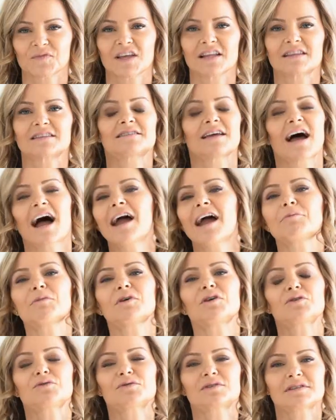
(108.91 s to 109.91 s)
It's time
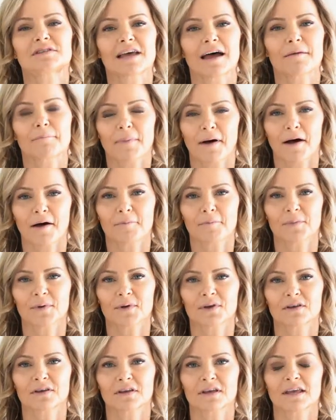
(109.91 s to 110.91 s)
that you step up,
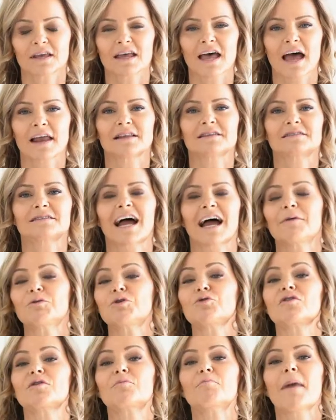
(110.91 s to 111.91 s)
and it's time
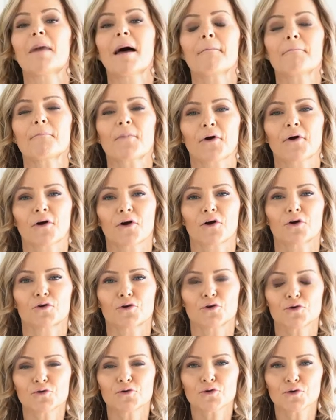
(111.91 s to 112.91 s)
you remember
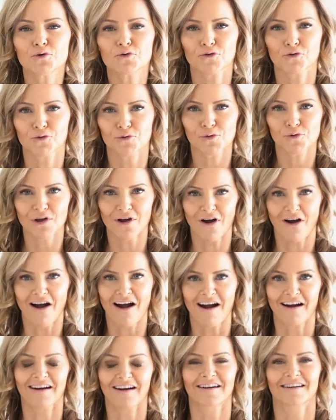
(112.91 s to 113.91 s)
who you truly
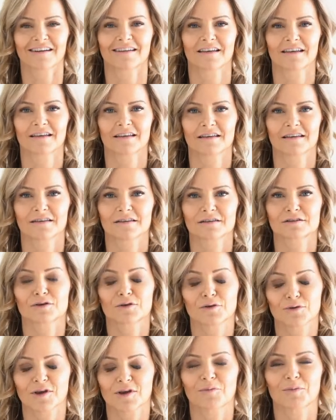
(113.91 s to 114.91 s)
are so
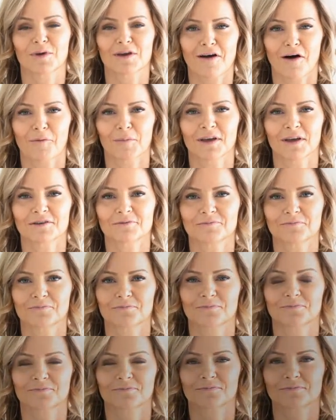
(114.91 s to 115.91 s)
you can become
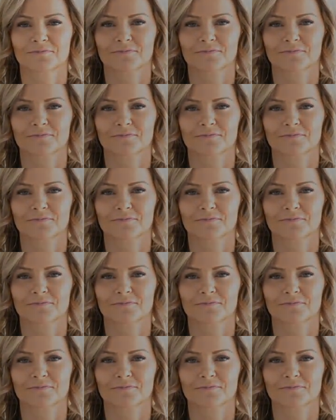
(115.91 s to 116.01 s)
it.